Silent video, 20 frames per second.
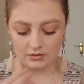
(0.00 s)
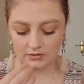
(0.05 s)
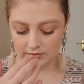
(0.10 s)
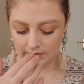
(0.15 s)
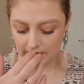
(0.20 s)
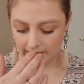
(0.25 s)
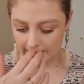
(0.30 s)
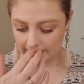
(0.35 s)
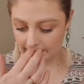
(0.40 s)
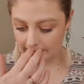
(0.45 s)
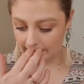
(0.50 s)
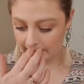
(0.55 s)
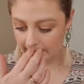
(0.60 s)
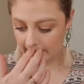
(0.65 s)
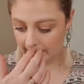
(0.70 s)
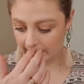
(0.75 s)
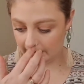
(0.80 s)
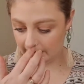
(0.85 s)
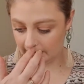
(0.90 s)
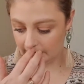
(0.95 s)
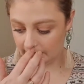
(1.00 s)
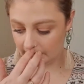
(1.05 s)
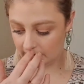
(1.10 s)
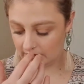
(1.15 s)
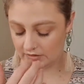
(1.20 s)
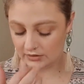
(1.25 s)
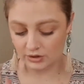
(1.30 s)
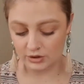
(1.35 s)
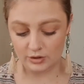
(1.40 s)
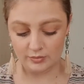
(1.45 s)
So I don't have
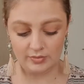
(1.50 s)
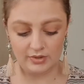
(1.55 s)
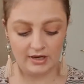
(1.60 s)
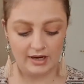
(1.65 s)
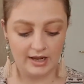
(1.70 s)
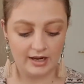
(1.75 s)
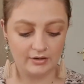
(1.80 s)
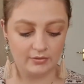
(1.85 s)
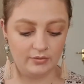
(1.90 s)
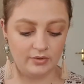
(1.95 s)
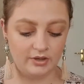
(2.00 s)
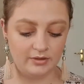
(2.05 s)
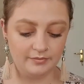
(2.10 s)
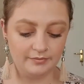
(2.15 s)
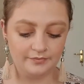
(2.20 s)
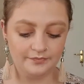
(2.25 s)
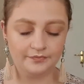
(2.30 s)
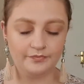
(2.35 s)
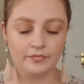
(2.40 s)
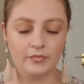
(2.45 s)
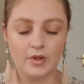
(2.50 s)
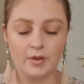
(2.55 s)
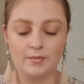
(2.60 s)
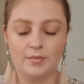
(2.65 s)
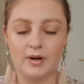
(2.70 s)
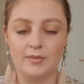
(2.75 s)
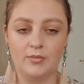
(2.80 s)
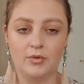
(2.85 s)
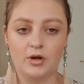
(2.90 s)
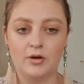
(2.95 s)
a super light one,
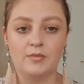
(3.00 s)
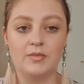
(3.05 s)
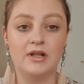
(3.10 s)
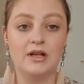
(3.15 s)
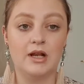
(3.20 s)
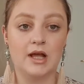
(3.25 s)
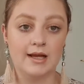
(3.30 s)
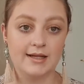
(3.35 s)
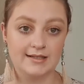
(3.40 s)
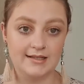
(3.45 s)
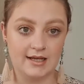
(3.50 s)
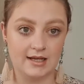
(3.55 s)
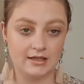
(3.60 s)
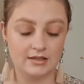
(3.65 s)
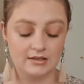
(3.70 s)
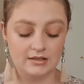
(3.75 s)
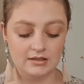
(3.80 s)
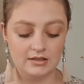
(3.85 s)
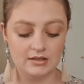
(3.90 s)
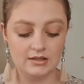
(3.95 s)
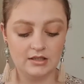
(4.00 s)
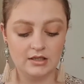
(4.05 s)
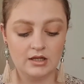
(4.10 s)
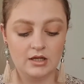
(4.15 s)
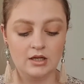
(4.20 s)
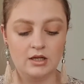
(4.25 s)
but I'm going to be light-handed.